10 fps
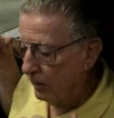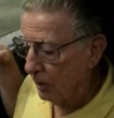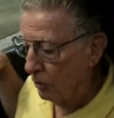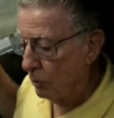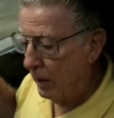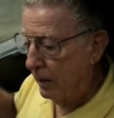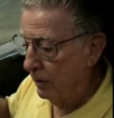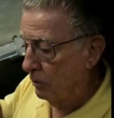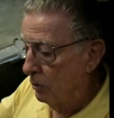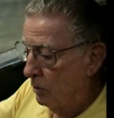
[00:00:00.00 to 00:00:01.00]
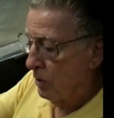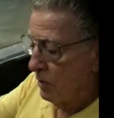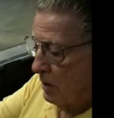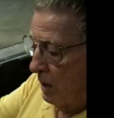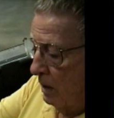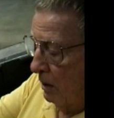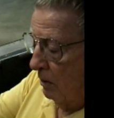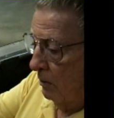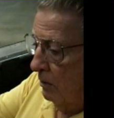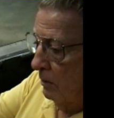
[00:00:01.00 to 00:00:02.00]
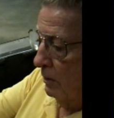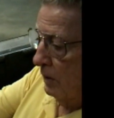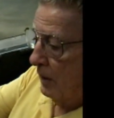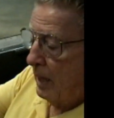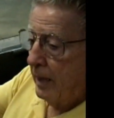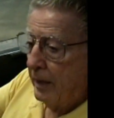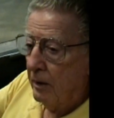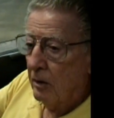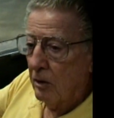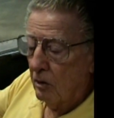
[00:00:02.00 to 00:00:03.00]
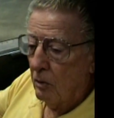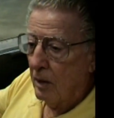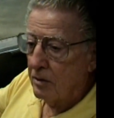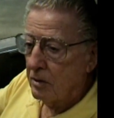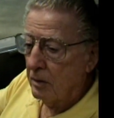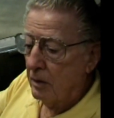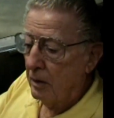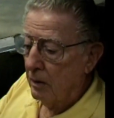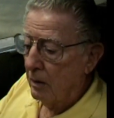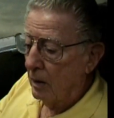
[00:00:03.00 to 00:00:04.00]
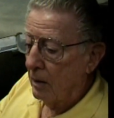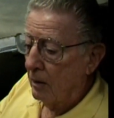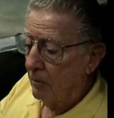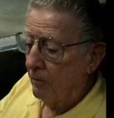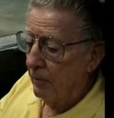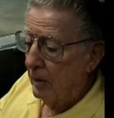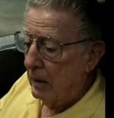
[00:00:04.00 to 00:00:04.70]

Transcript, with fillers: that created a horizontal line across the um,